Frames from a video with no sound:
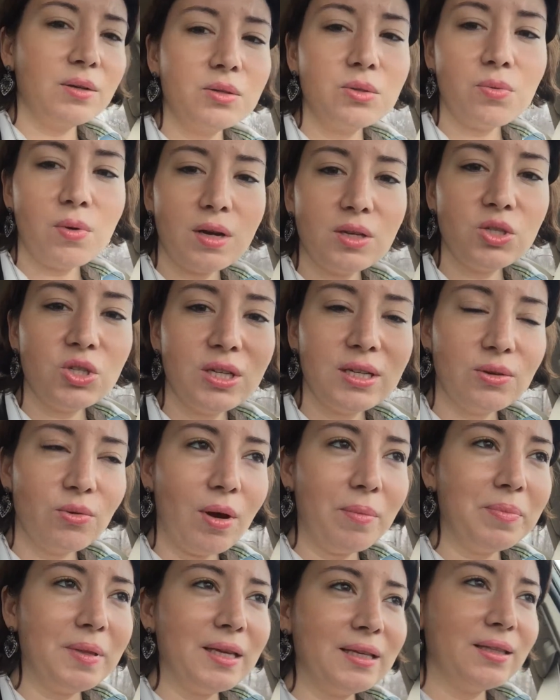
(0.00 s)
I was watching
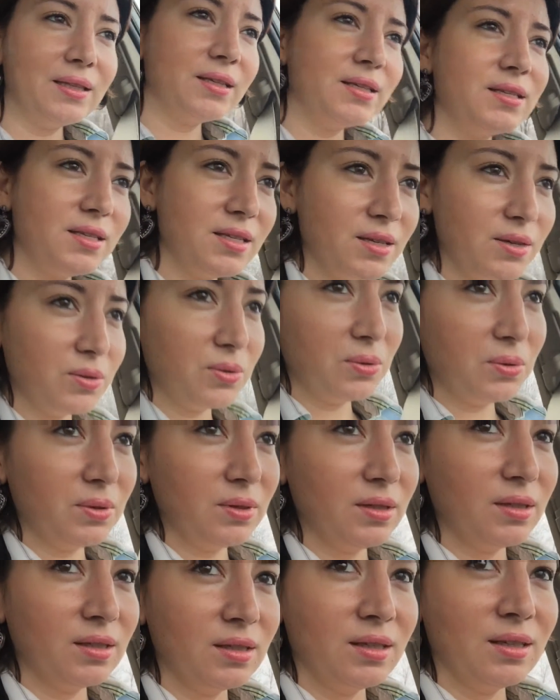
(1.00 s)
Noaptea Târziu
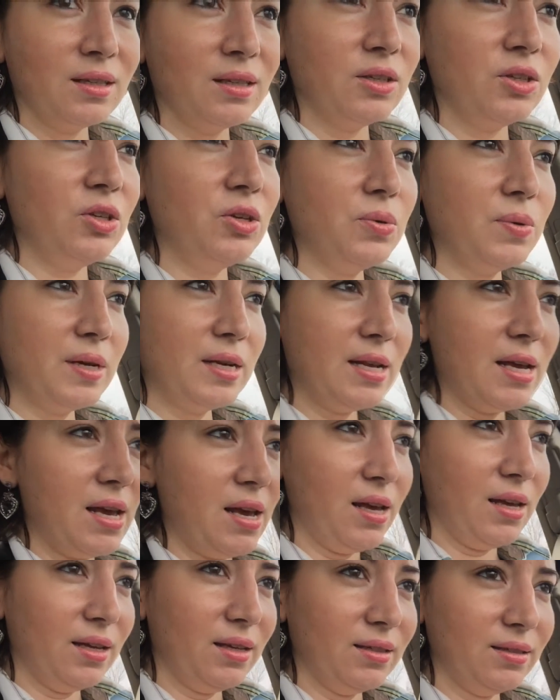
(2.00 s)

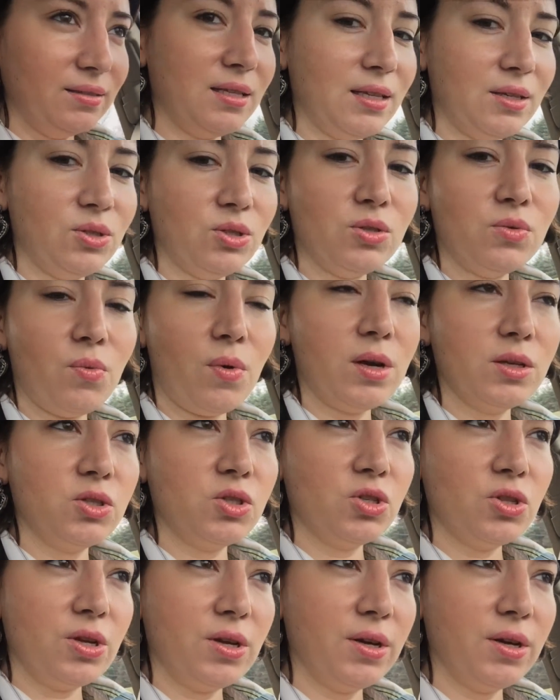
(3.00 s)
Q&A. I just watched